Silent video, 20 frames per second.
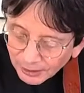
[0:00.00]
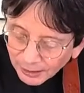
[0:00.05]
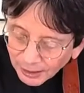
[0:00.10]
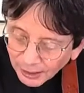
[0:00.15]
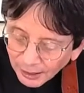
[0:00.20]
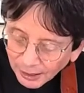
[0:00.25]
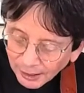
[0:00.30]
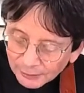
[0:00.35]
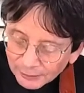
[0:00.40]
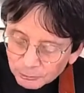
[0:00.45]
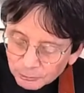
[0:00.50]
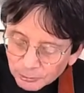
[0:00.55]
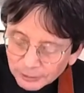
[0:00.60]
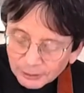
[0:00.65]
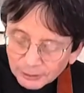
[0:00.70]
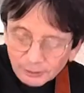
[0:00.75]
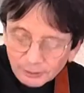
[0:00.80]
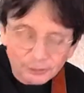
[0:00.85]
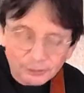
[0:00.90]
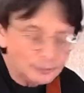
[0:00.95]
I
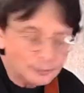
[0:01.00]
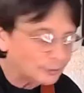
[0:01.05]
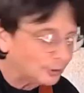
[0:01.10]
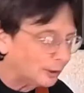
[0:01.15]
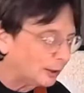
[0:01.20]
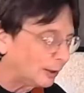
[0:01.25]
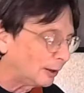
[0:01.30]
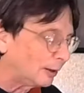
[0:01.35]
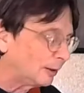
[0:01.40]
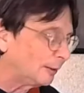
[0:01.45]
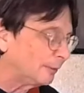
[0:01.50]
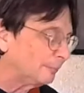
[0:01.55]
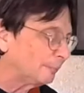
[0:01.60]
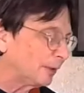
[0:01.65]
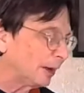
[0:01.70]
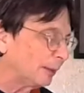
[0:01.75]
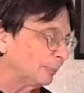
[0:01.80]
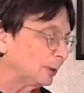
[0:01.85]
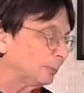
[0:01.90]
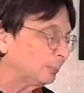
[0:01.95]
will. I'm
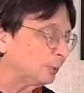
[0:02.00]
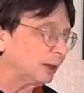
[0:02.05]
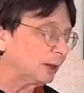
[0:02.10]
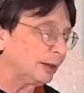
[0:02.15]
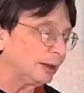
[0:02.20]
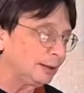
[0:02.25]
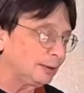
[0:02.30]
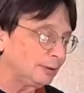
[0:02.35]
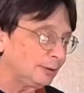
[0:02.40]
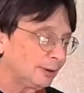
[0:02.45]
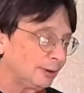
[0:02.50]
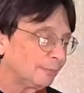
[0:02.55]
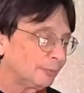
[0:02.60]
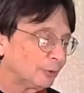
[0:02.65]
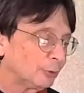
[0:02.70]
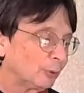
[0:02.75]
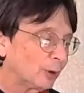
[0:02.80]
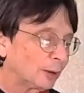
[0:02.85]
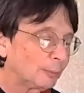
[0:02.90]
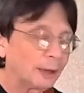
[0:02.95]
going to play
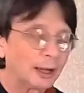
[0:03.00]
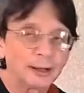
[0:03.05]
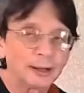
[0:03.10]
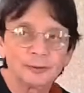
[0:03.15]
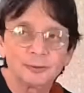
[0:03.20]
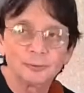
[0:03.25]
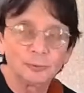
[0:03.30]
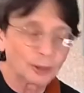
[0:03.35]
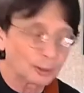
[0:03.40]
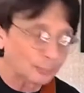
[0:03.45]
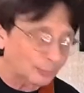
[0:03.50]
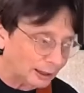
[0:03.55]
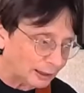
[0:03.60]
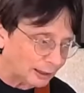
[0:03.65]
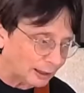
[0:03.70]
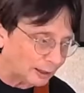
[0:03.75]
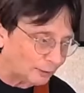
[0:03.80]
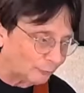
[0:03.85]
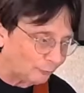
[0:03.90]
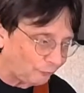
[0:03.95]
one of my
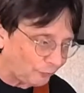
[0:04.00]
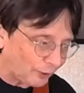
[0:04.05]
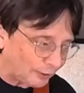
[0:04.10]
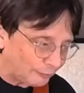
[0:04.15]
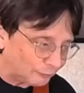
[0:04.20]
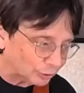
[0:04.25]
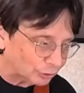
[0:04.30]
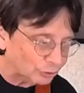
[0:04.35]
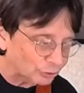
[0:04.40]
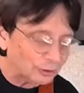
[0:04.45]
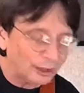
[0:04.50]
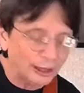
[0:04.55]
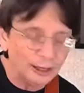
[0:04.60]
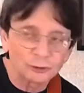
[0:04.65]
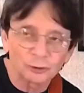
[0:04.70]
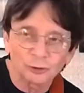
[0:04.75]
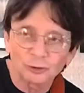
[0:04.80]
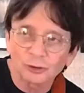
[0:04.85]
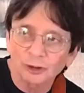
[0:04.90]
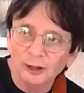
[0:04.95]
kind of favorite
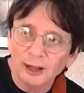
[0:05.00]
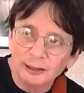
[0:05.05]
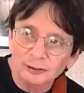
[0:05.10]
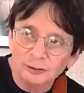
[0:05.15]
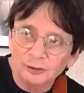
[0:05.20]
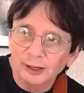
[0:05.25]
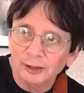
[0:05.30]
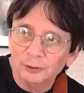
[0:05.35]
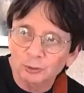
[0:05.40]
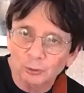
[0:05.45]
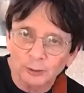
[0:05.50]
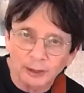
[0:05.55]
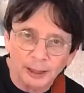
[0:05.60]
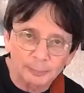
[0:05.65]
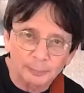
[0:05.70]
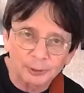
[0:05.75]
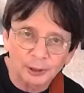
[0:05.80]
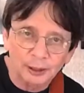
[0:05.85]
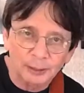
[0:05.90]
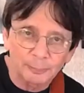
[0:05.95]
standards. A lot of times when I
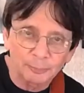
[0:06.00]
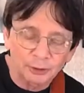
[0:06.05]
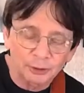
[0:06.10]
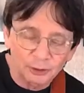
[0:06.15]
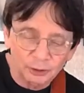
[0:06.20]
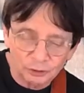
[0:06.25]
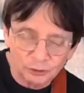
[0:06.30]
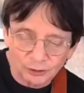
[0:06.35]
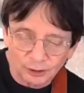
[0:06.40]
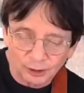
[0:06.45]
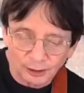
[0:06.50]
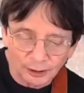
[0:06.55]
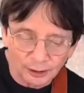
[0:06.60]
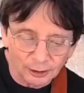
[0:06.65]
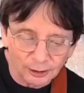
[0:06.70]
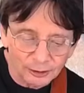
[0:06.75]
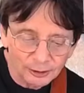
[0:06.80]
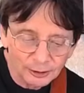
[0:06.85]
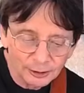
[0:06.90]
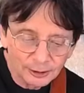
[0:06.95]
pick up the
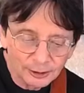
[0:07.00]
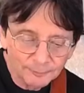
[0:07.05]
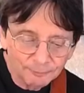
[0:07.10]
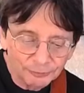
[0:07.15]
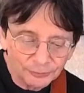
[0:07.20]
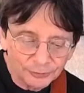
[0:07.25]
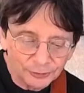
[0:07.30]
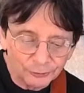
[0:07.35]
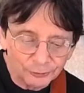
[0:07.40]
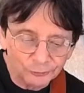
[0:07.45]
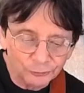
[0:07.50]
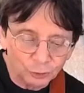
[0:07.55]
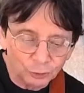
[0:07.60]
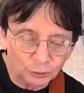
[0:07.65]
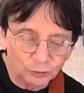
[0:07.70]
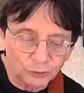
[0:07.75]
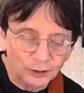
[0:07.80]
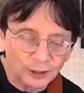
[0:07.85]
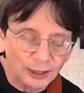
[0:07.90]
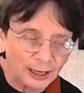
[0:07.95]
guitar, the
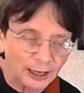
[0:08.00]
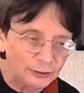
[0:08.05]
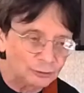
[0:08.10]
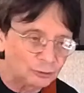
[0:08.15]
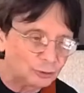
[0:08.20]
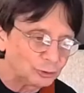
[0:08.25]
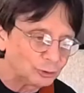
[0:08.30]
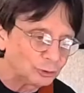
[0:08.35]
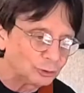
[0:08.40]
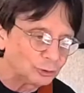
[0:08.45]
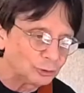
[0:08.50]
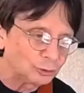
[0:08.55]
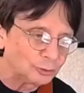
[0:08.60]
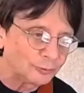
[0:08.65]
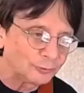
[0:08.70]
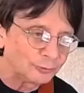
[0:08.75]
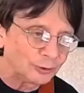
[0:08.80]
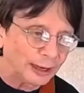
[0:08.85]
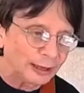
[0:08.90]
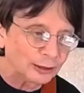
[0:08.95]
first thing I do,
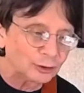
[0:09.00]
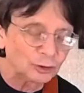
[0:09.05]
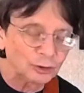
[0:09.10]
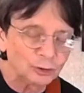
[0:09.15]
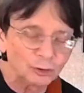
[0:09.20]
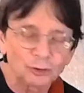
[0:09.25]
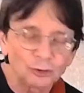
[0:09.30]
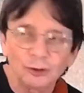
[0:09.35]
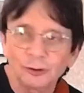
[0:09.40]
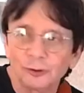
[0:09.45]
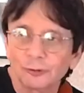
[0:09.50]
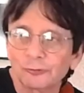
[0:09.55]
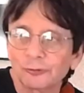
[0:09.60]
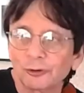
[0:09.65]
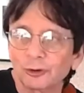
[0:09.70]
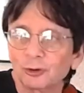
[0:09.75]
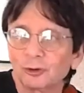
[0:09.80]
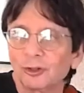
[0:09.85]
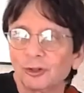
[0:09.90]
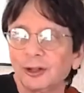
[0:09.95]
usually the
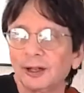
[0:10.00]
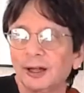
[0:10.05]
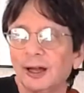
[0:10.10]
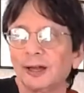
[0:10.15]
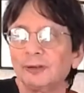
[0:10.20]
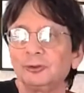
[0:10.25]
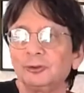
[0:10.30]
first thing I